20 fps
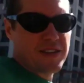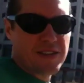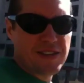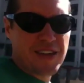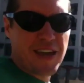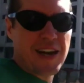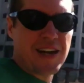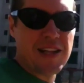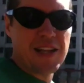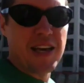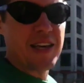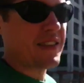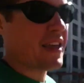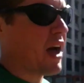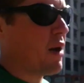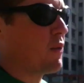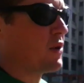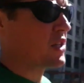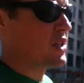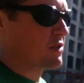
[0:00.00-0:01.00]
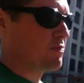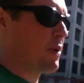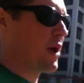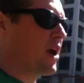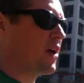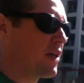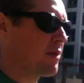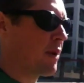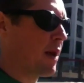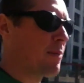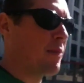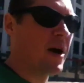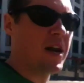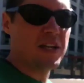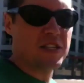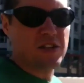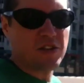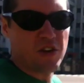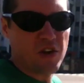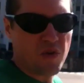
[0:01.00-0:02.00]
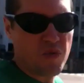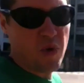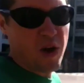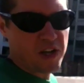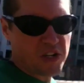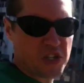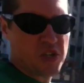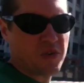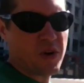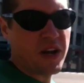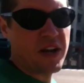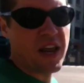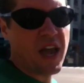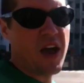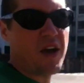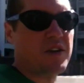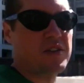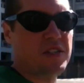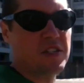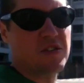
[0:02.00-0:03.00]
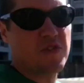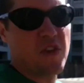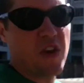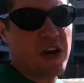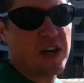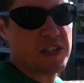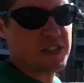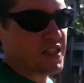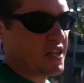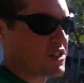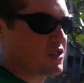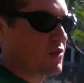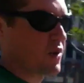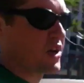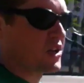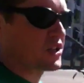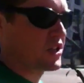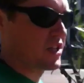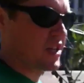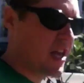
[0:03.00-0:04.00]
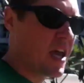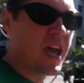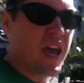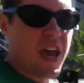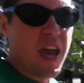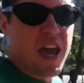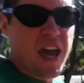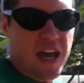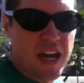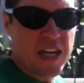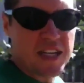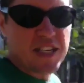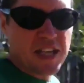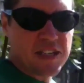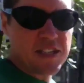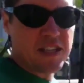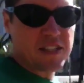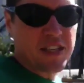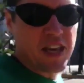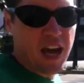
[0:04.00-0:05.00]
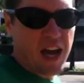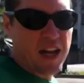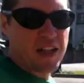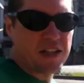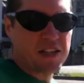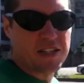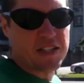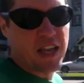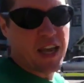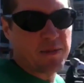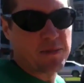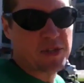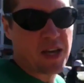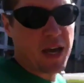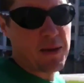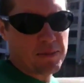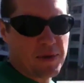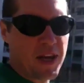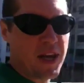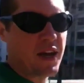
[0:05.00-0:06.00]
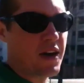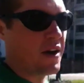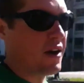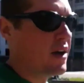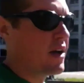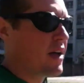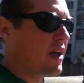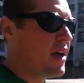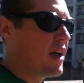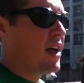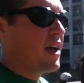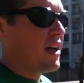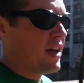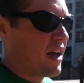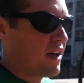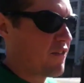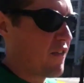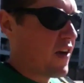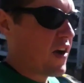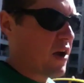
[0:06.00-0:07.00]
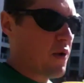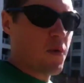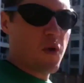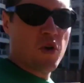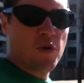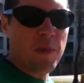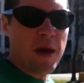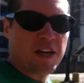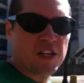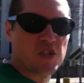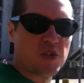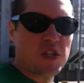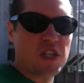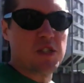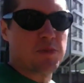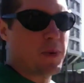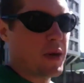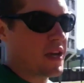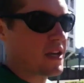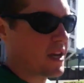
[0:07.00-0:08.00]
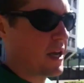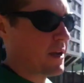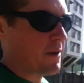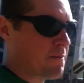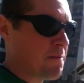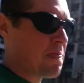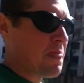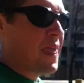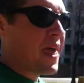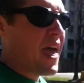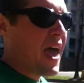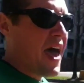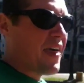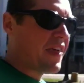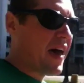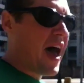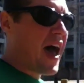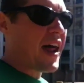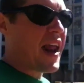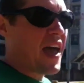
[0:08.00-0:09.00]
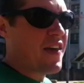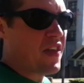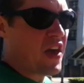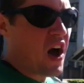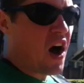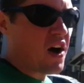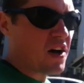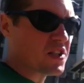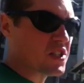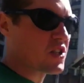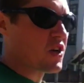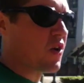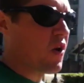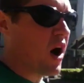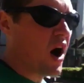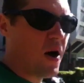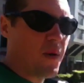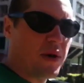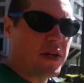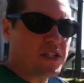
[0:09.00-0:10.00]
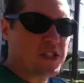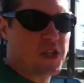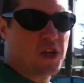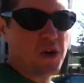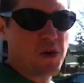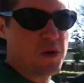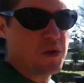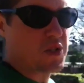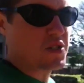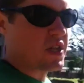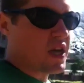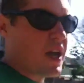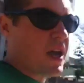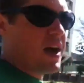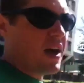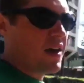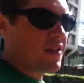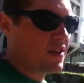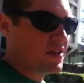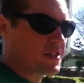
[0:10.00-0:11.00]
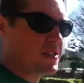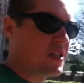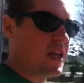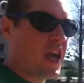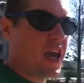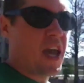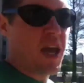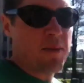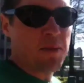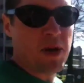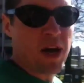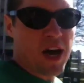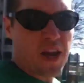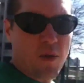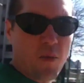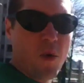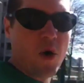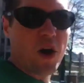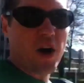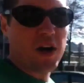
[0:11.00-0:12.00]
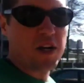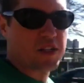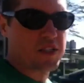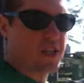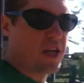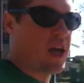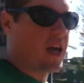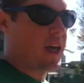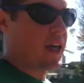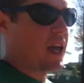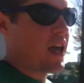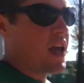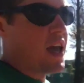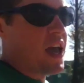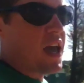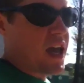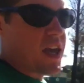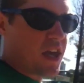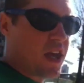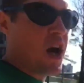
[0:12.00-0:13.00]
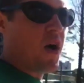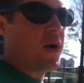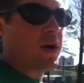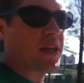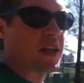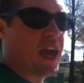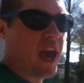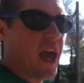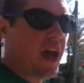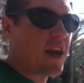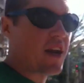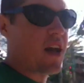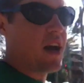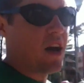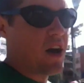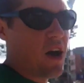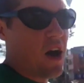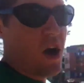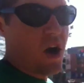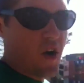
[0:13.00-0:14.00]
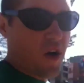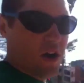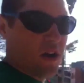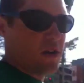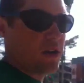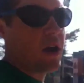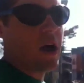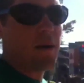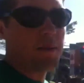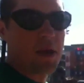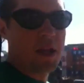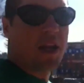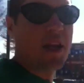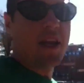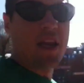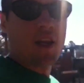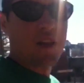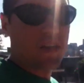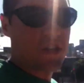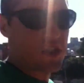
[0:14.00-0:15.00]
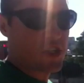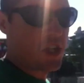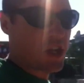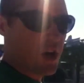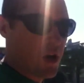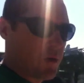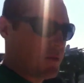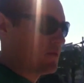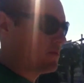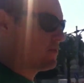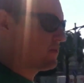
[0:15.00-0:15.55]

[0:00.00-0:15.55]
Kind of like that, which is apparently my buddy's learning Russian right now because his fiance is Russian. And he says it's kind of the same type deal. Like, very rudimentary speaking. That, and they also always use the same kind of words. Like, you know, in Canada, or I mean in English, you know.